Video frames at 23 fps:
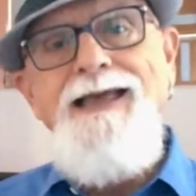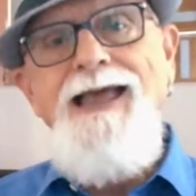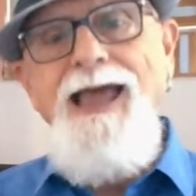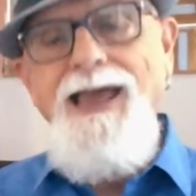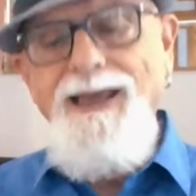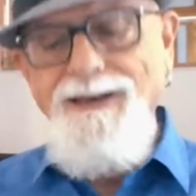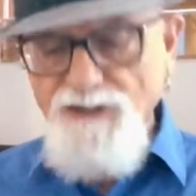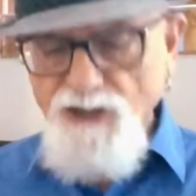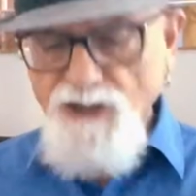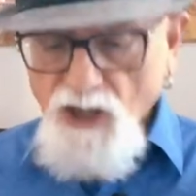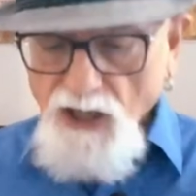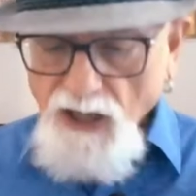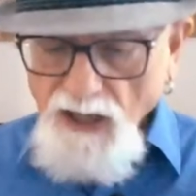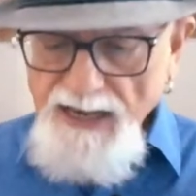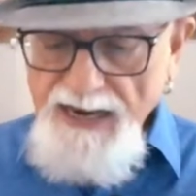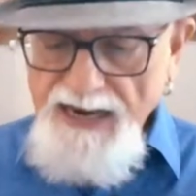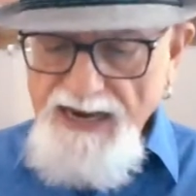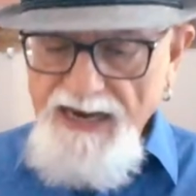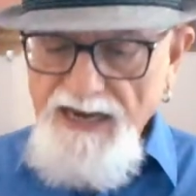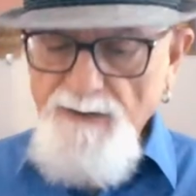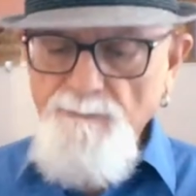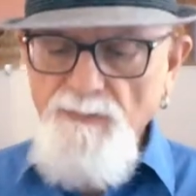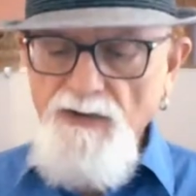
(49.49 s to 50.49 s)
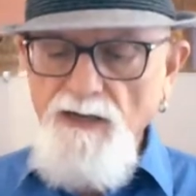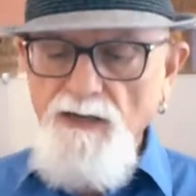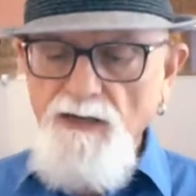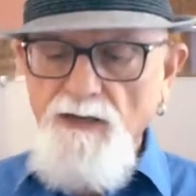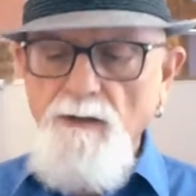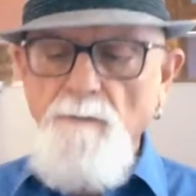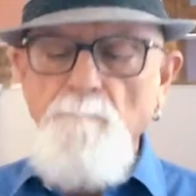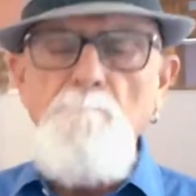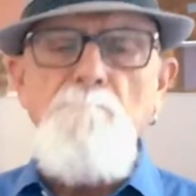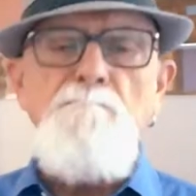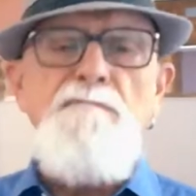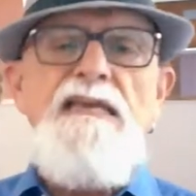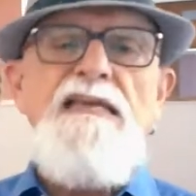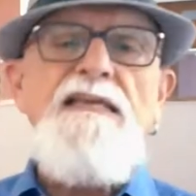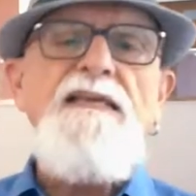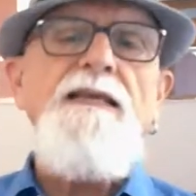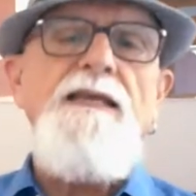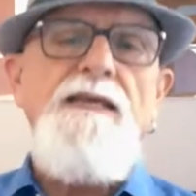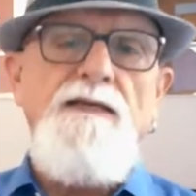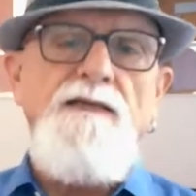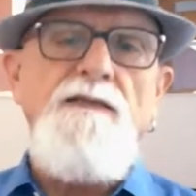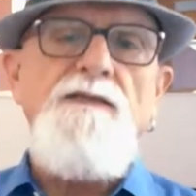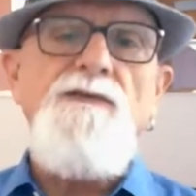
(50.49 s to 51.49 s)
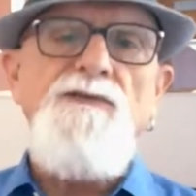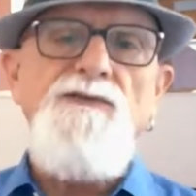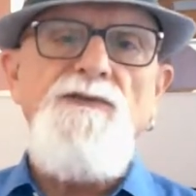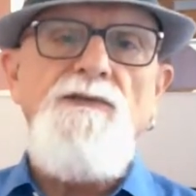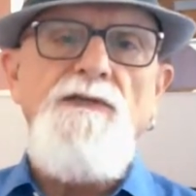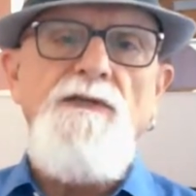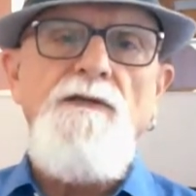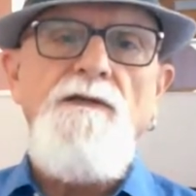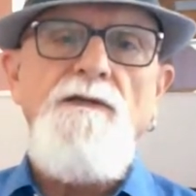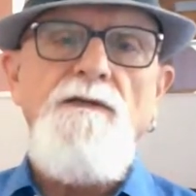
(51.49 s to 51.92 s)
and claim meanings.